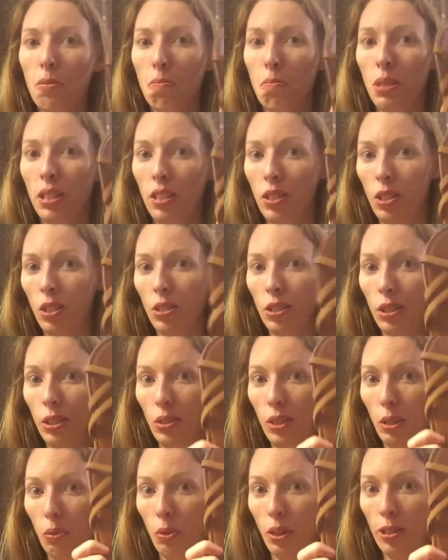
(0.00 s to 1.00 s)
but they're also,
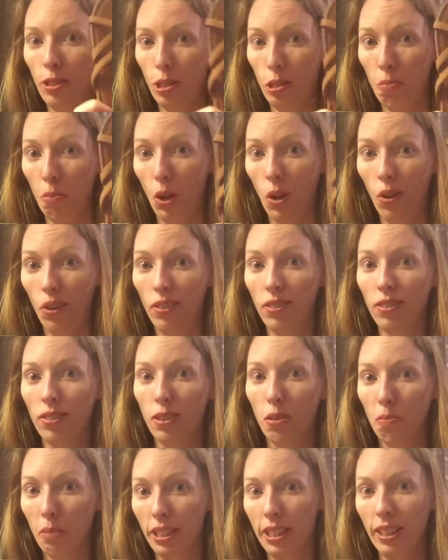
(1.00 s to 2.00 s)
they run small,
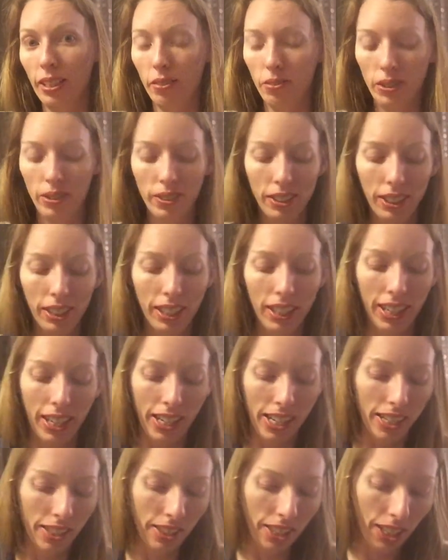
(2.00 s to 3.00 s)
so be careful.
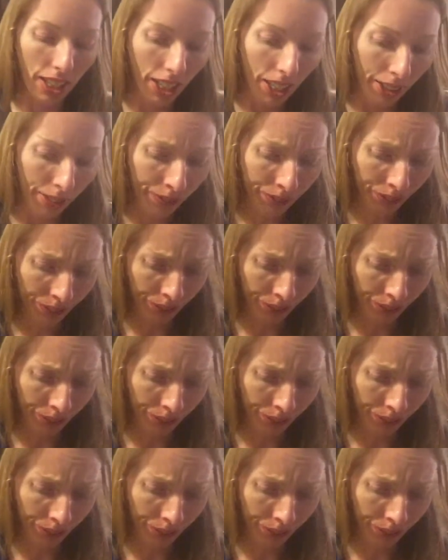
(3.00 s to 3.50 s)
And then,